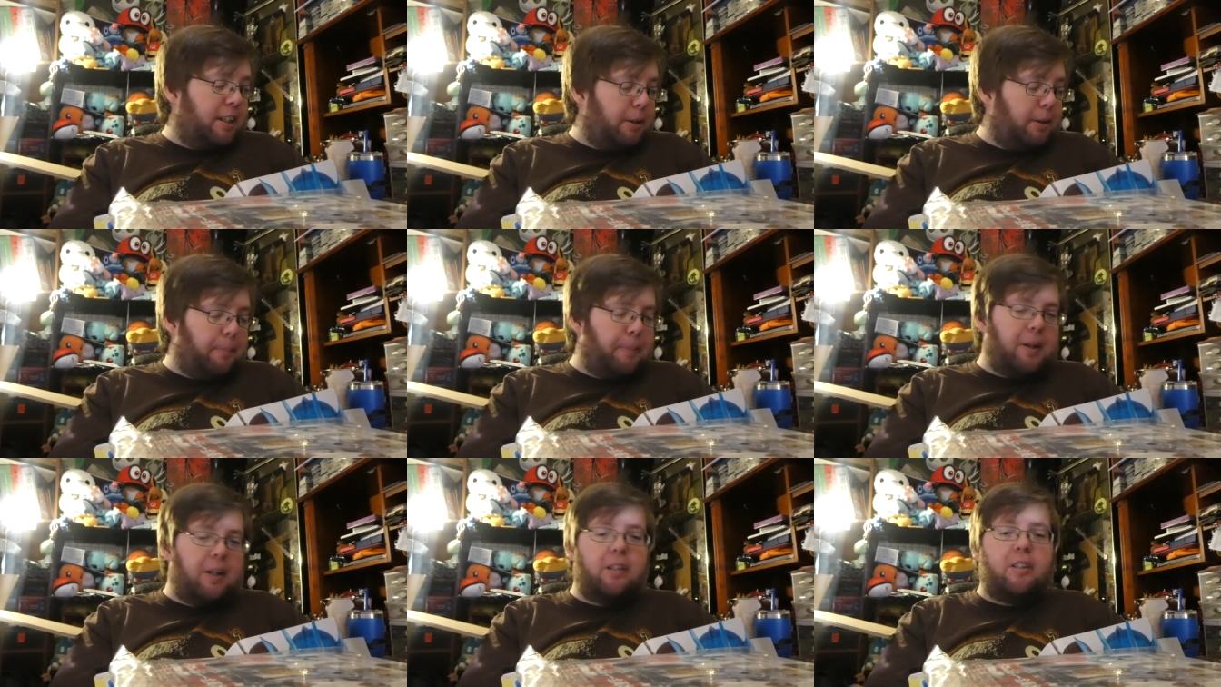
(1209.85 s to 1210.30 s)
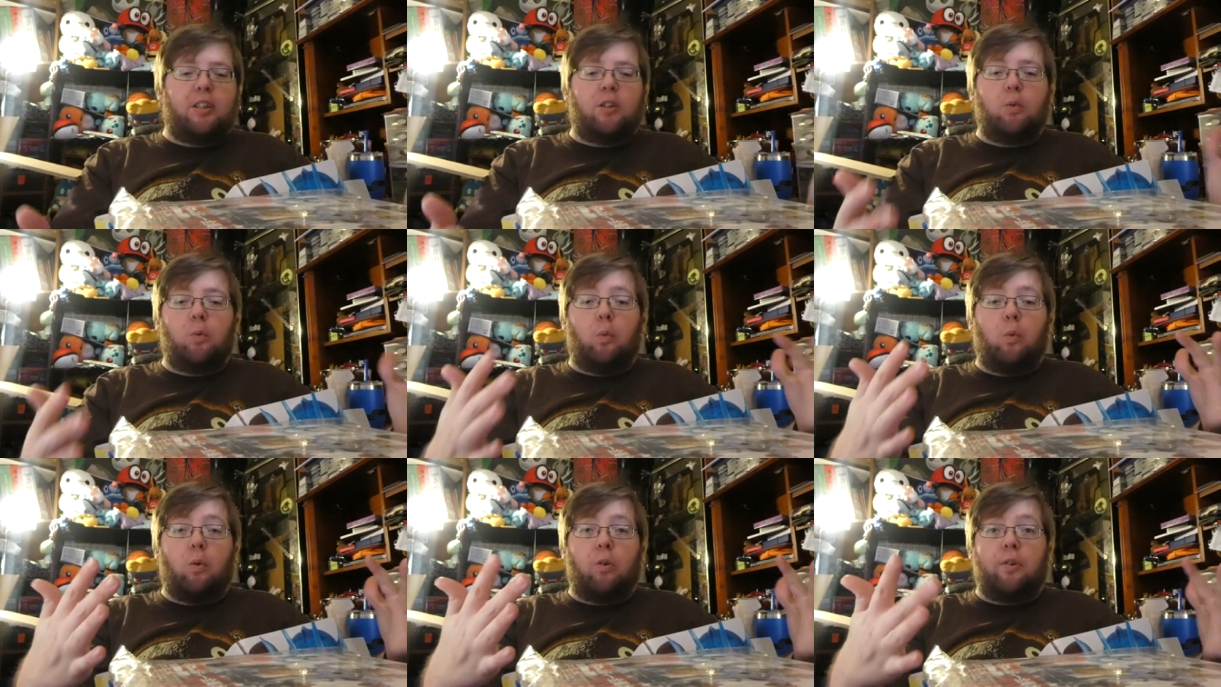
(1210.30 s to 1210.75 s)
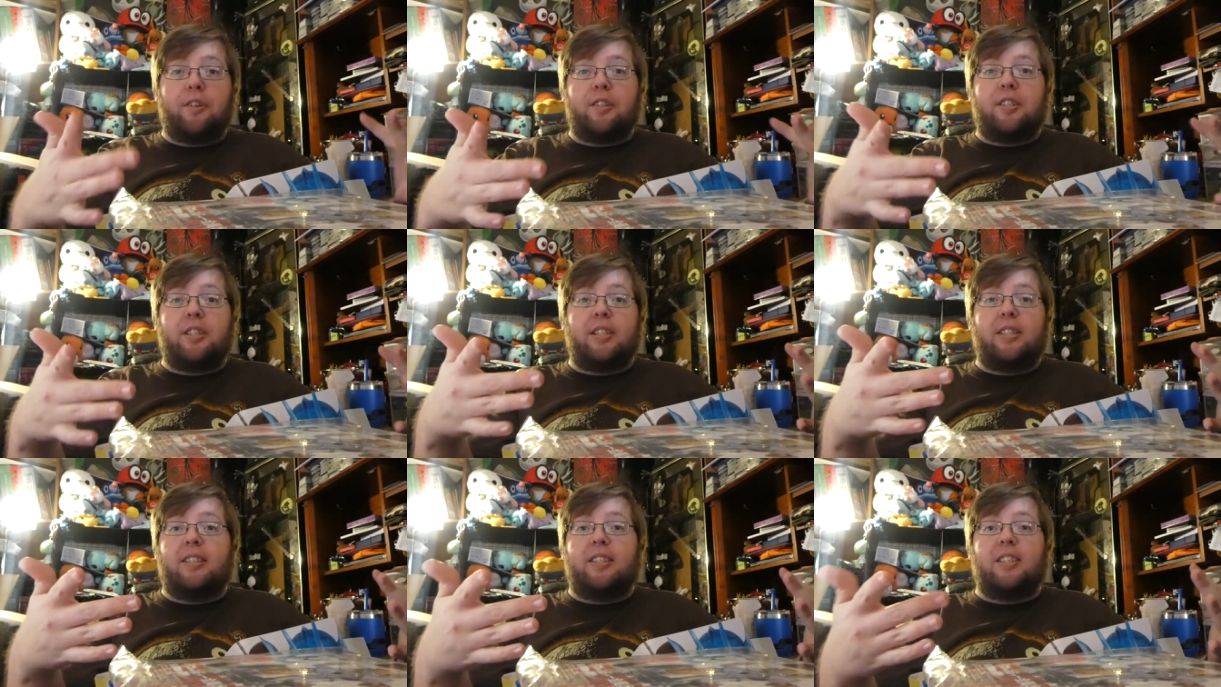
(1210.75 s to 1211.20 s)
it apparently
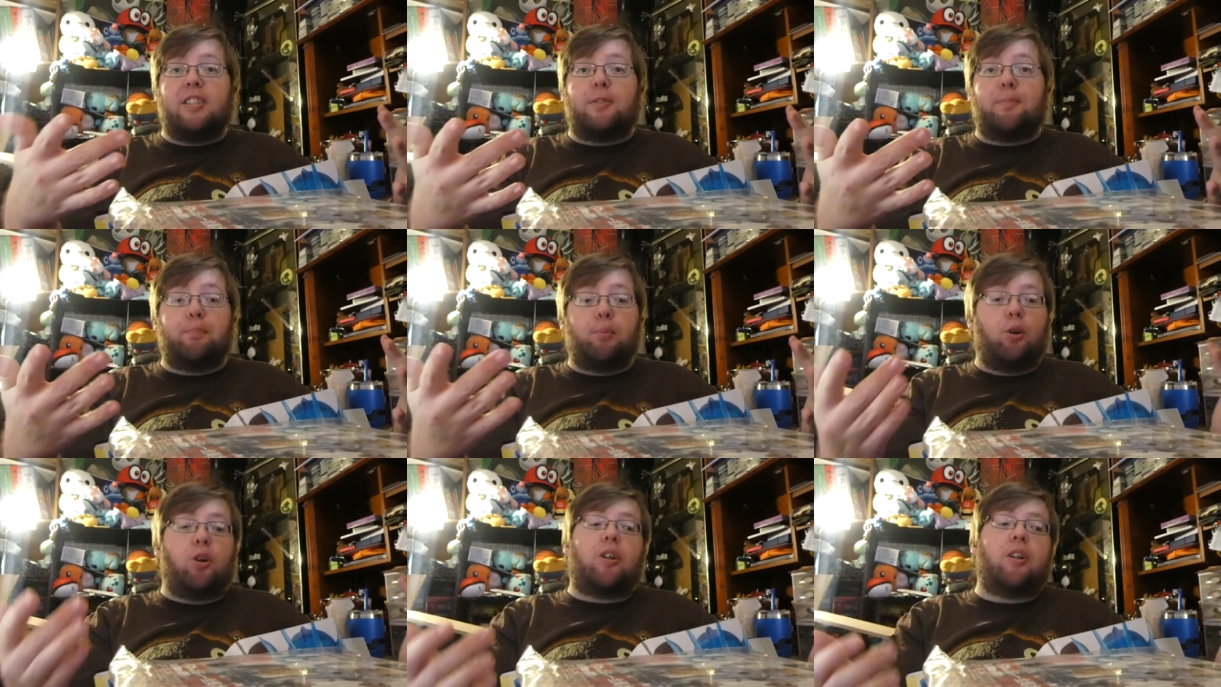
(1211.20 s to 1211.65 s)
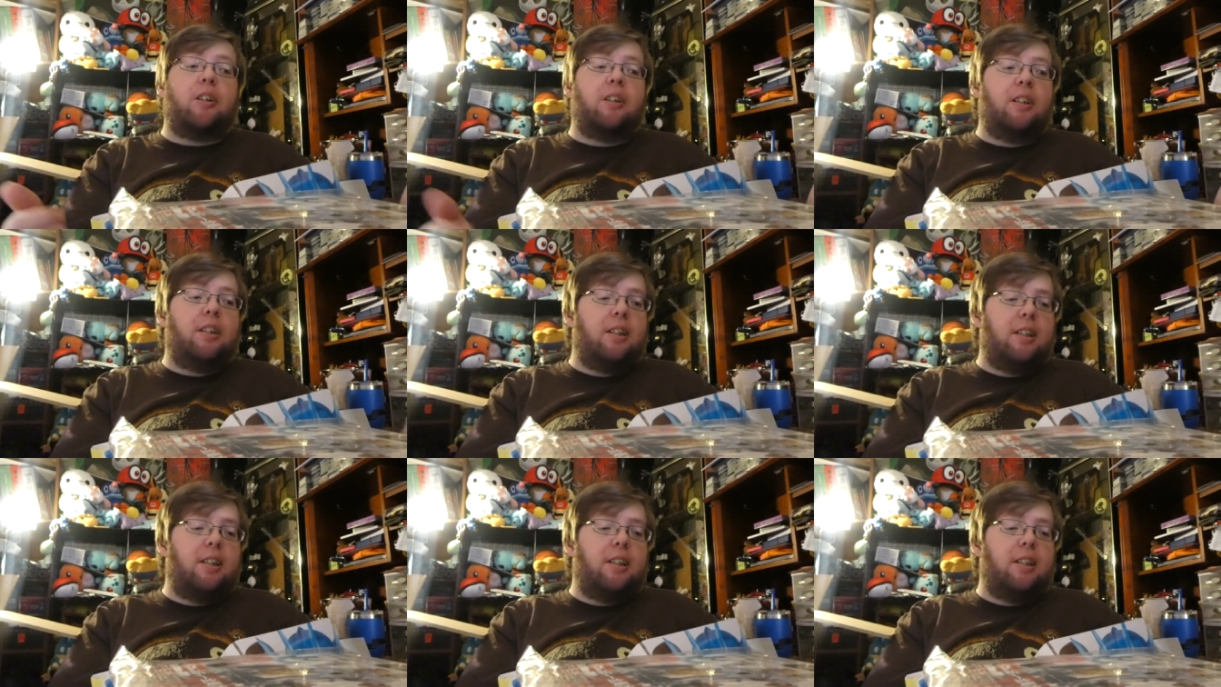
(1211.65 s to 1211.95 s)
warranted this book.